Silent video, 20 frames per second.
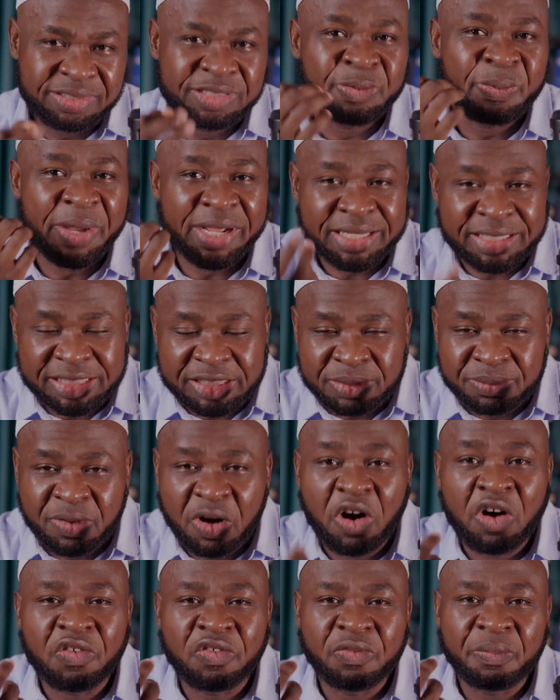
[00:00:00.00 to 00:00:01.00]
spectrum
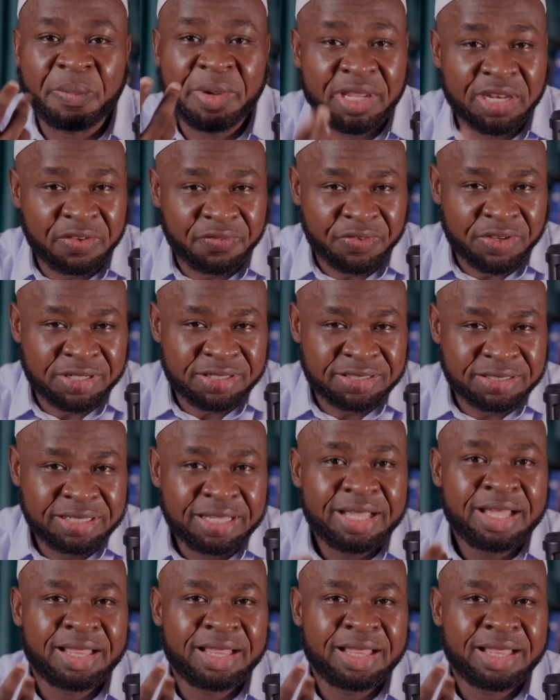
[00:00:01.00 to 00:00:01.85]
of benefits